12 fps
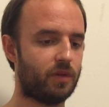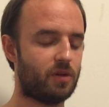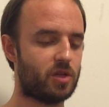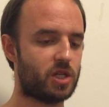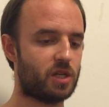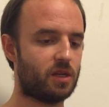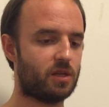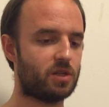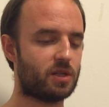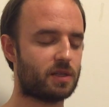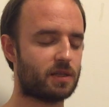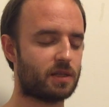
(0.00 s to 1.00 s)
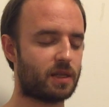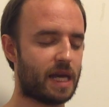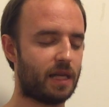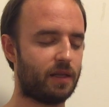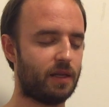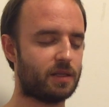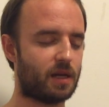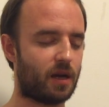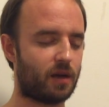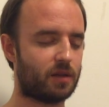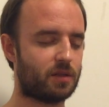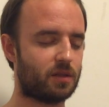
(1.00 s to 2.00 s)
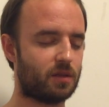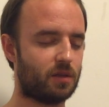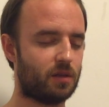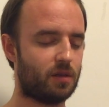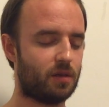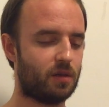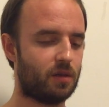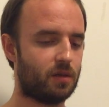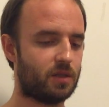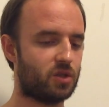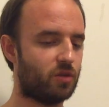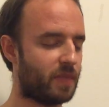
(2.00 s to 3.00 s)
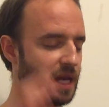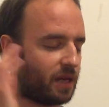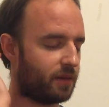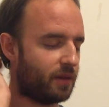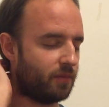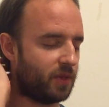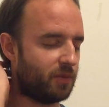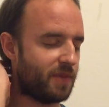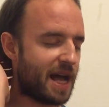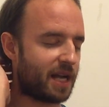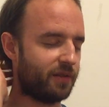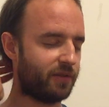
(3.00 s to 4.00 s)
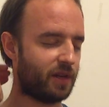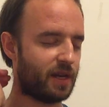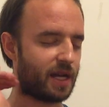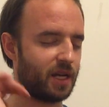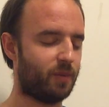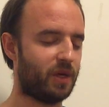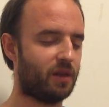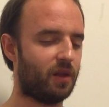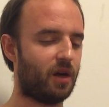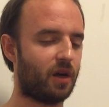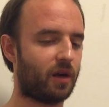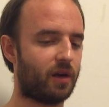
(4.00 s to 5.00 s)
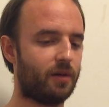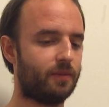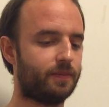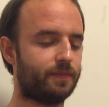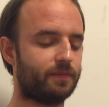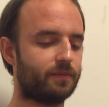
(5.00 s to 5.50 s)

Your chin just slightly tucked to make the back of the neck a bit longer.